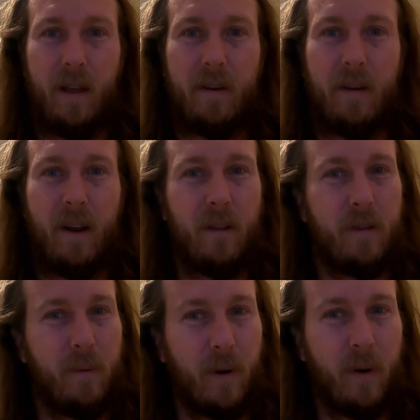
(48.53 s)
not
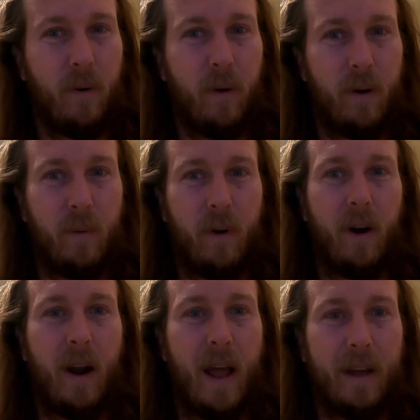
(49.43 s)
to record what
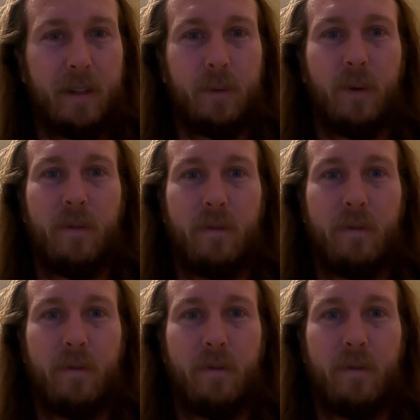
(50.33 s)
our actual